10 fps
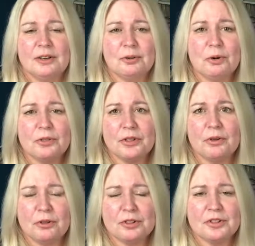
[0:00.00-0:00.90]
all
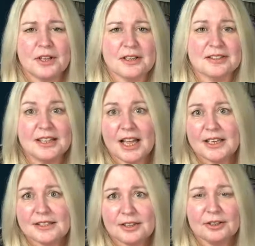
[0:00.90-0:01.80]
the things,
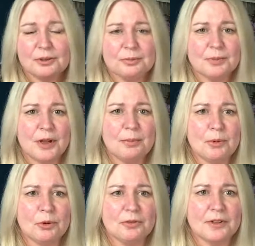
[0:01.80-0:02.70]
lighter,
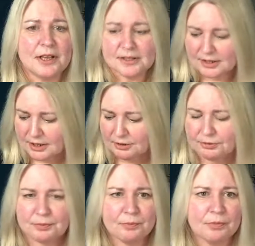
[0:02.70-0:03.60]
all of that stuff.
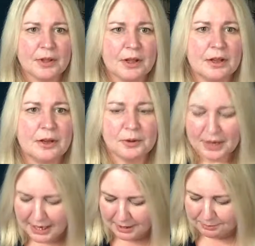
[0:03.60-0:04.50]

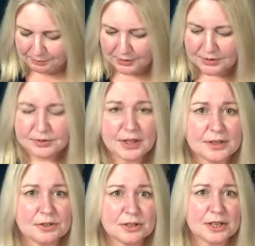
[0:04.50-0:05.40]
Okay, so
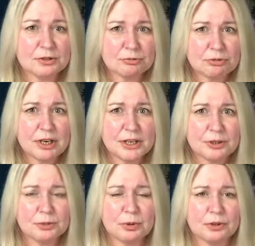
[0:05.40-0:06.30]
that's a really
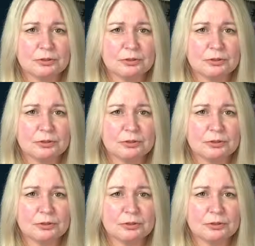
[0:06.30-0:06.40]
good one